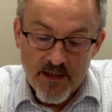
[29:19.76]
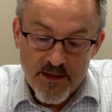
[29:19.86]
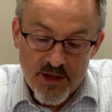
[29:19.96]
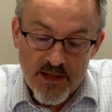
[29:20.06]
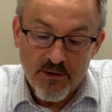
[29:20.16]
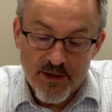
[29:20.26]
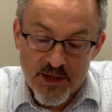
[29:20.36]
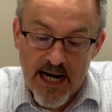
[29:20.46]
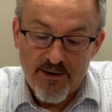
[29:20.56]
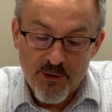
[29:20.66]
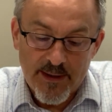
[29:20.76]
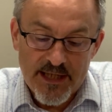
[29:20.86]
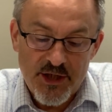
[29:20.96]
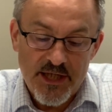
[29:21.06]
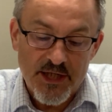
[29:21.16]
still desiring to
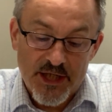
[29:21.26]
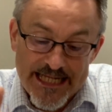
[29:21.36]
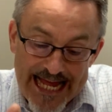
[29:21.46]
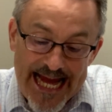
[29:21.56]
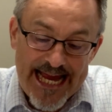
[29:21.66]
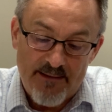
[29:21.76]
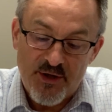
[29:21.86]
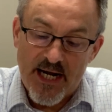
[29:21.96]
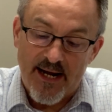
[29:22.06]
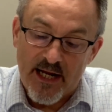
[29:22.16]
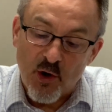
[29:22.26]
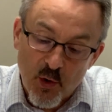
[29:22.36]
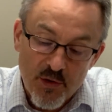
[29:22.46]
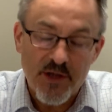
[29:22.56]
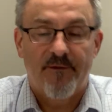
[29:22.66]
release Jesus, they kept shouting,
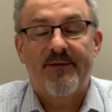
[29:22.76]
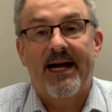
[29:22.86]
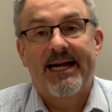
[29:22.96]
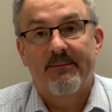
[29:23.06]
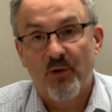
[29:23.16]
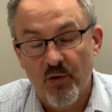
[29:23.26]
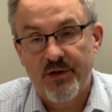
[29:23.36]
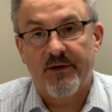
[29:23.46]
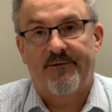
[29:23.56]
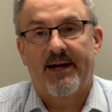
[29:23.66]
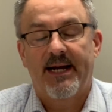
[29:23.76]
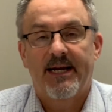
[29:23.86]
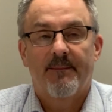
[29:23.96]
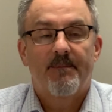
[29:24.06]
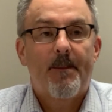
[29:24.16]
"Crucify him, crucify
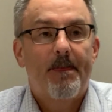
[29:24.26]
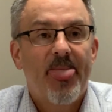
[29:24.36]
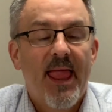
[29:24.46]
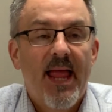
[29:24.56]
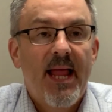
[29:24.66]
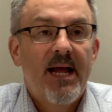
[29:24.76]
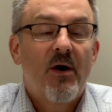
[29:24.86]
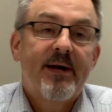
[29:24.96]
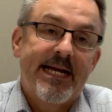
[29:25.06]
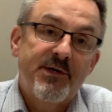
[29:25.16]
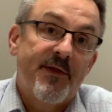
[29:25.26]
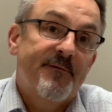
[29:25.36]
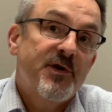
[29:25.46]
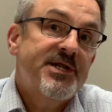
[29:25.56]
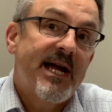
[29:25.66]
him." Okay, so the
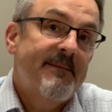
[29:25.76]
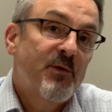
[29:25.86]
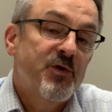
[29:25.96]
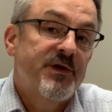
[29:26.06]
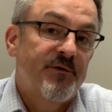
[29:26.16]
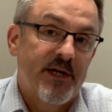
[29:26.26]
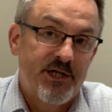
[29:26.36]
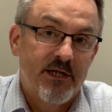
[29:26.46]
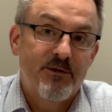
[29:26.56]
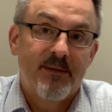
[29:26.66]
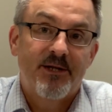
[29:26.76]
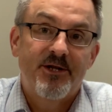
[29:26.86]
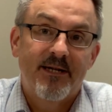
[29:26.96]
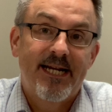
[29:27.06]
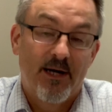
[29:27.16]
first time crucifixion is
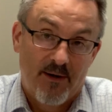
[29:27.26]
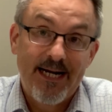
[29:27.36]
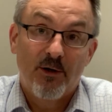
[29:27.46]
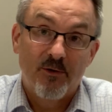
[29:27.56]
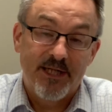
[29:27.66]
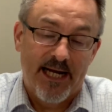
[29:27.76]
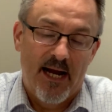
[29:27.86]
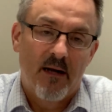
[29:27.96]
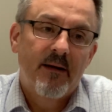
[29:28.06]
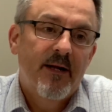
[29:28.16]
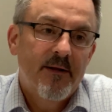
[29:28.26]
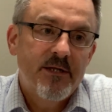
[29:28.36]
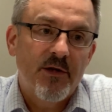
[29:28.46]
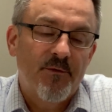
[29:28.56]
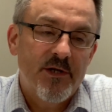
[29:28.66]
mentioned here in Luke's account. This
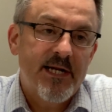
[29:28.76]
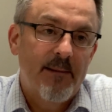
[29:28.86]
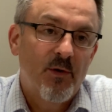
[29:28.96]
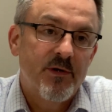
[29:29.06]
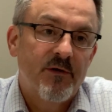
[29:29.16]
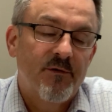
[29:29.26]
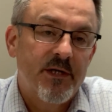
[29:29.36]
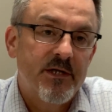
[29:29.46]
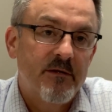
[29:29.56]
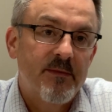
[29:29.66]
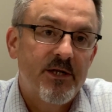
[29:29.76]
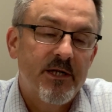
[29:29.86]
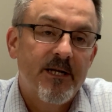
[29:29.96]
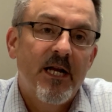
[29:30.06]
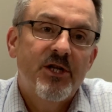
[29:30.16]
is the first time crucifixion is
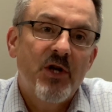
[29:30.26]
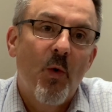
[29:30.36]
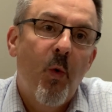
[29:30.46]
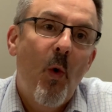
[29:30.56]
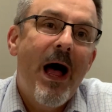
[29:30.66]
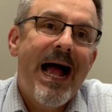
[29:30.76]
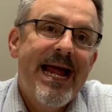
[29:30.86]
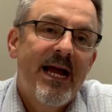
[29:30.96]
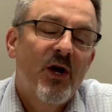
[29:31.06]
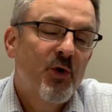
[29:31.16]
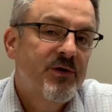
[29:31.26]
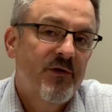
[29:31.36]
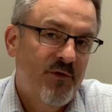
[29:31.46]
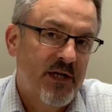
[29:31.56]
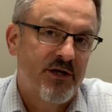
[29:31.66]
mentioned. So why
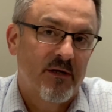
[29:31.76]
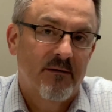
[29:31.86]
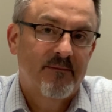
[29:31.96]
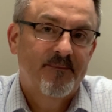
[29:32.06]
crucifixion?